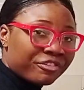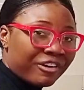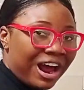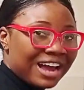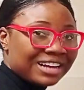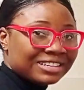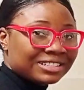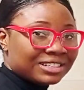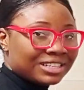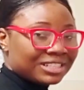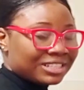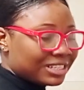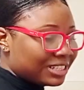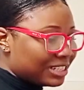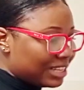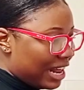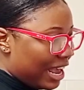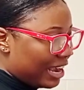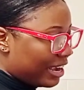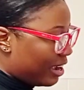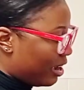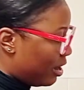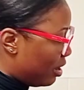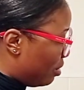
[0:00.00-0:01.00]
rice. This is
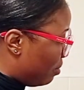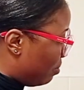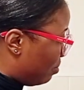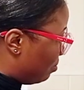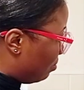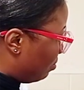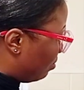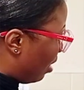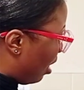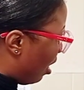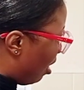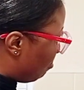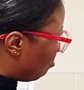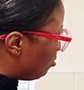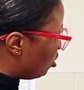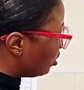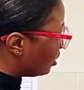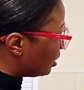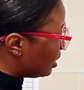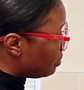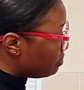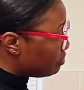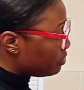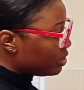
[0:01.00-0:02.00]
like, I'm
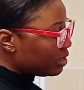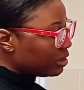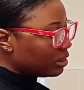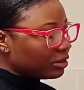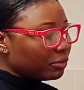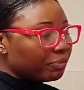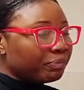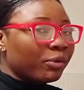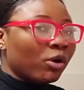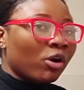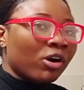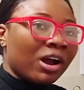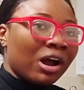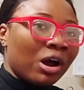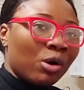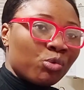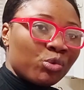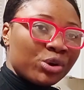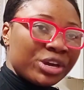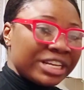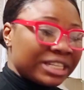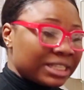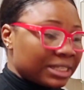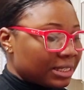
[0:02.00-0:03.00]
using the burger
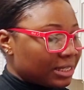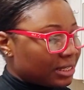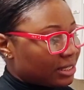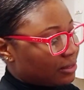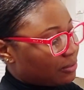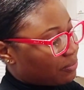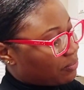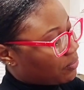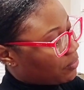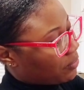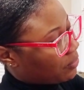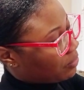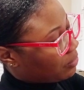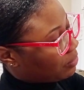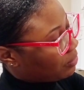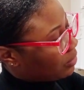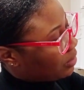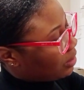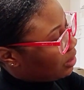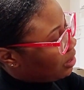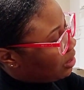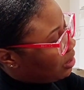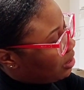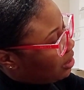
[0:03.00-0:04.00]
wheat.
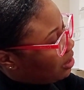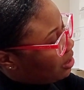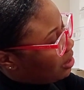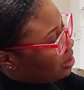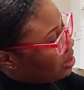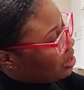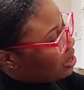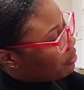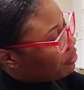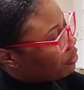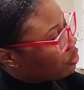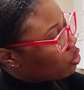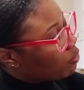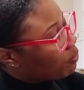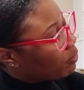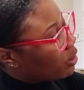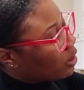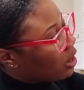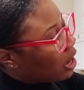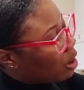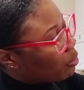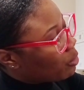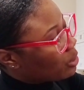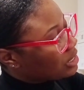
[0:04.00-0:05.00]
If you know
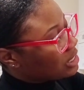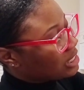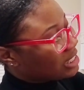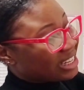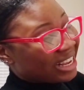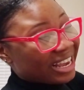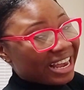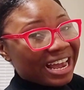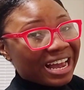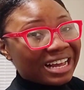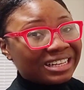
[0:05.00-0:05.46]
burger wheat, the